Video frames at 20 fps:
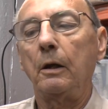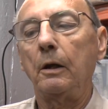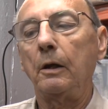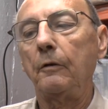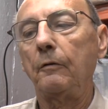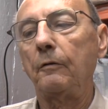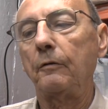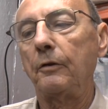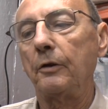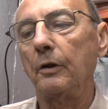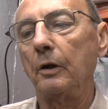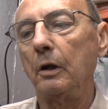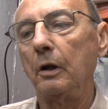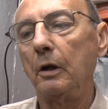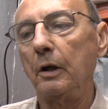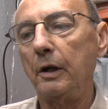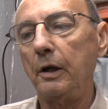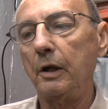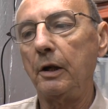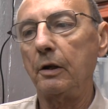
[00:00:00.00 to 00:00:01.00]
If the
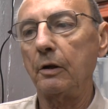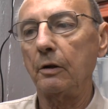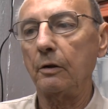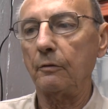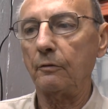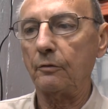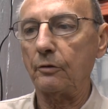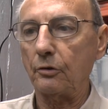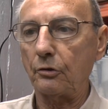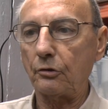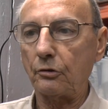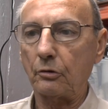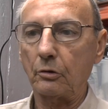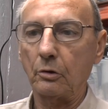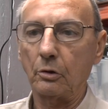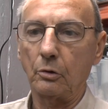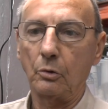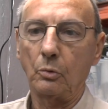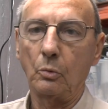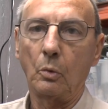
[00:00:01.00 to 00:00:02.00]
lead of the
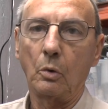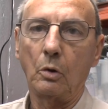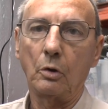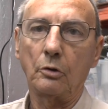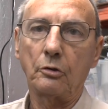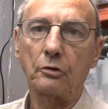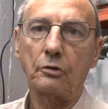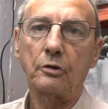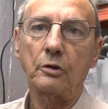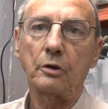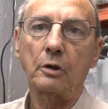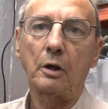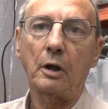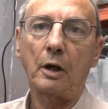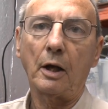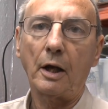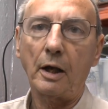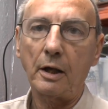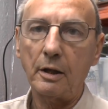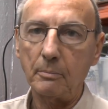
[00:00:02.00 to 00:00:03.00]
screw was
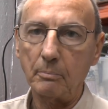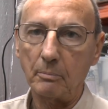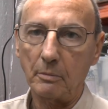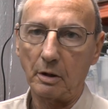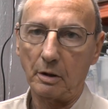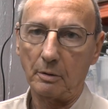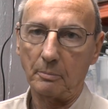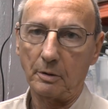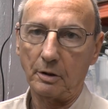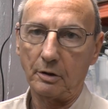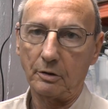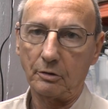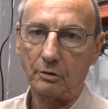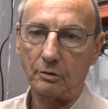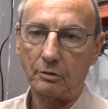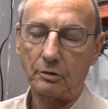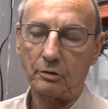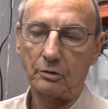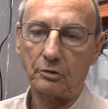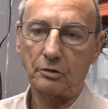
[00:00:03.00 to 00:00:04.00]
8
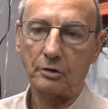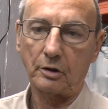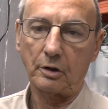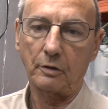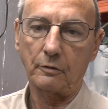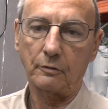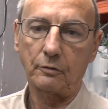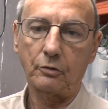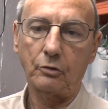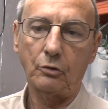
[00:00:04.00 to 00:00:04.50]
millimeters instead of